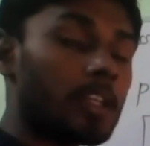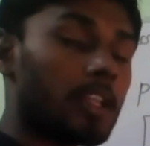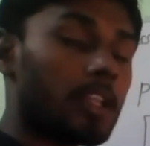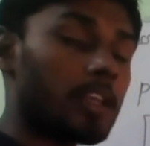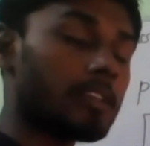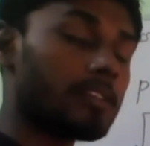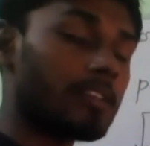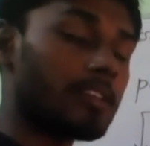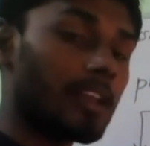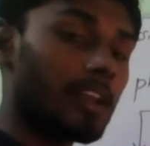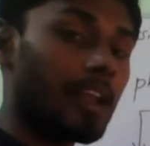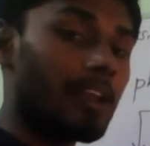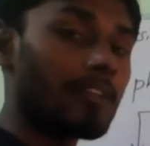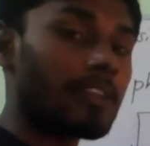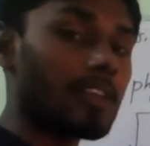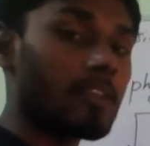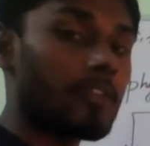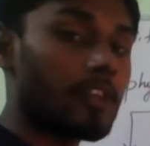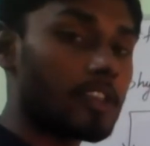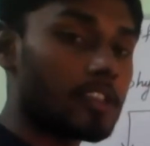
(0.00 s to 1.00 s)
Is they are
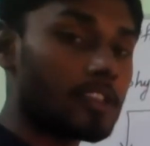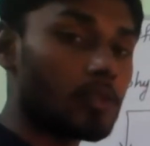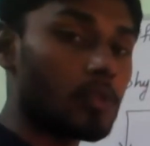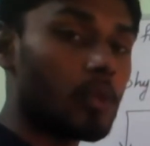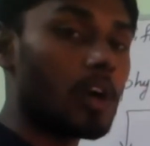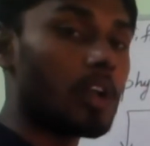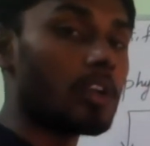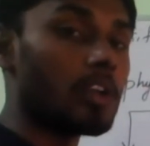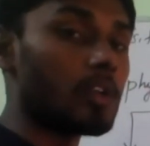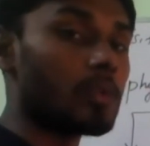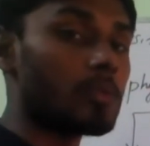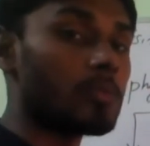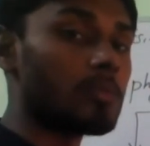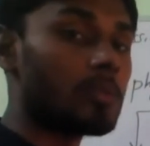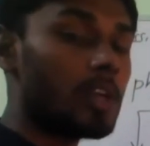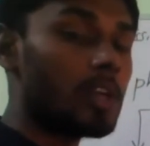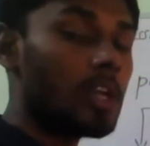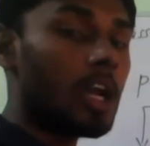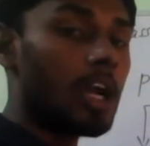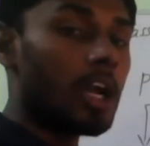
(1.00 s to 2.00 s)
having a fixed
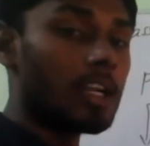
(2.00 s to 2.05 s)
volume?